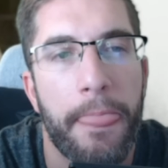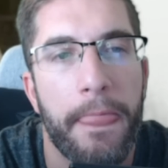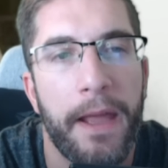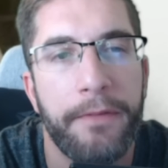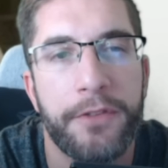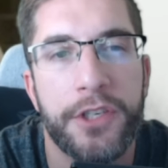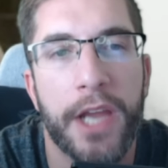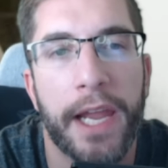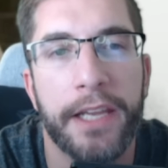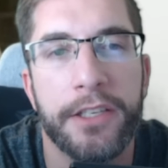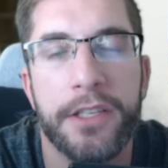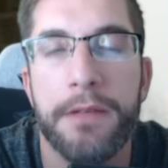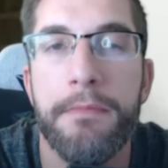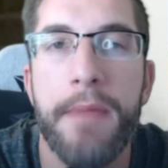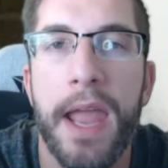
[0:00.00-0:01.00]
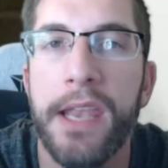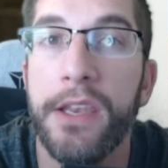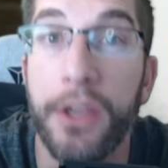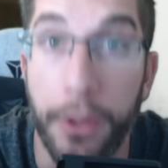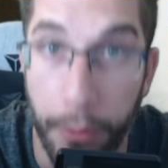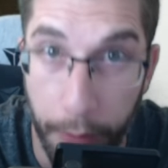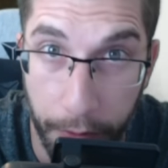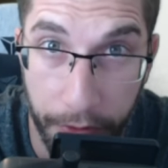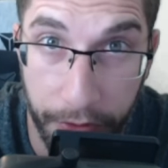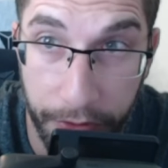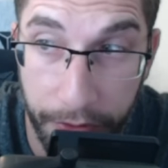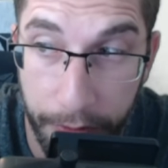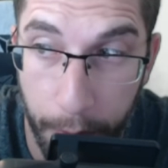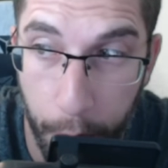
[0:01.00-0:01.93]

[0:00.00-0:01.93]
they've changed the menus.